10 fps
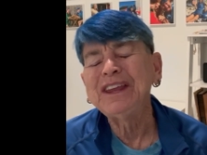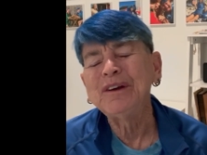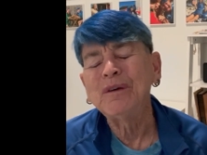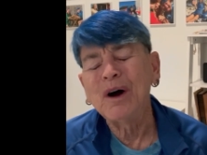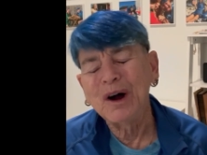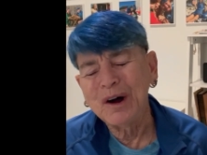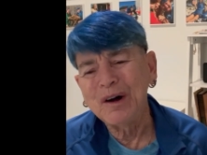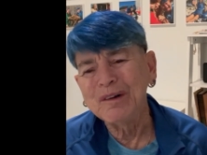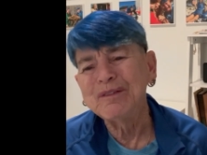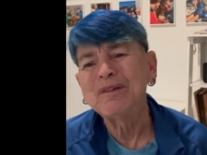you
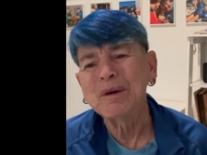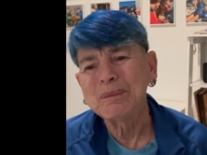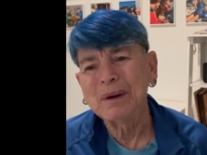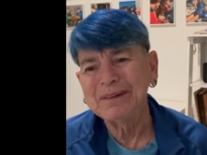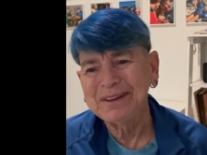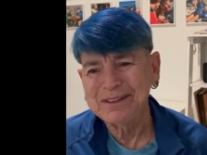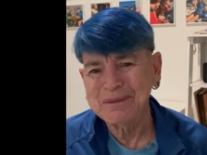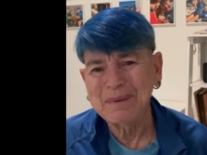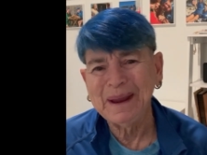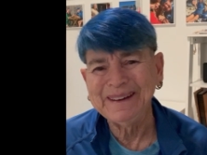all for
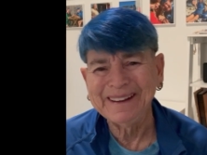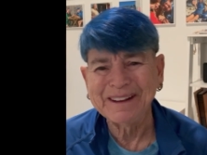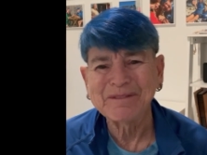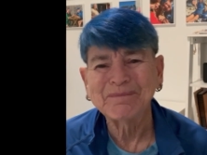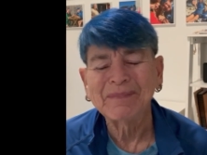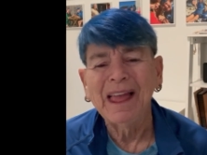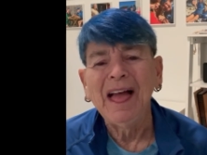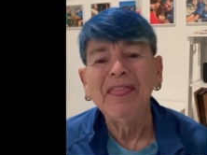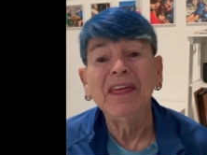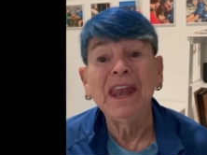participating.
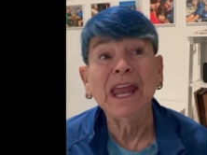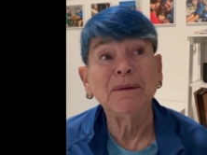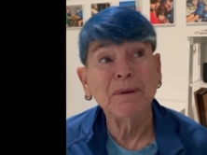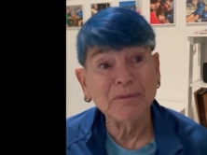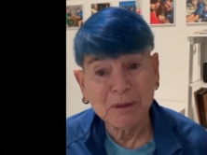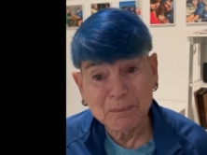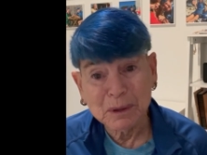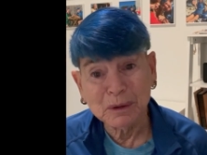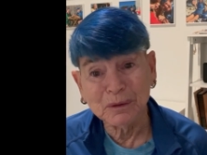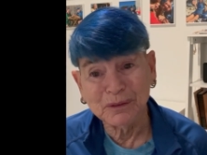The name of the
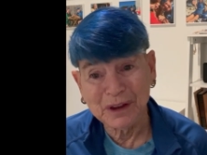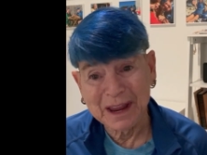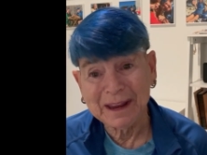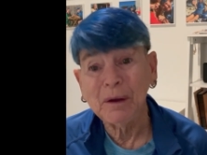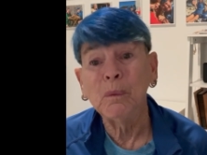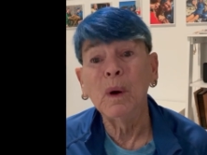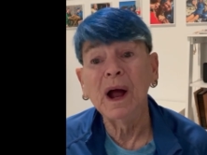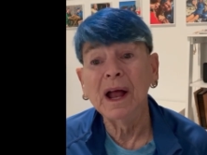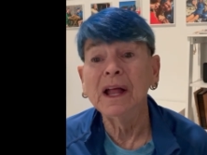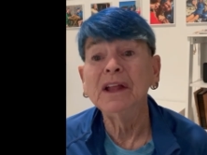music
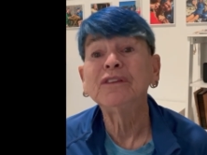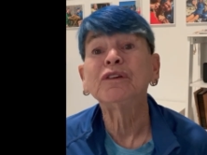was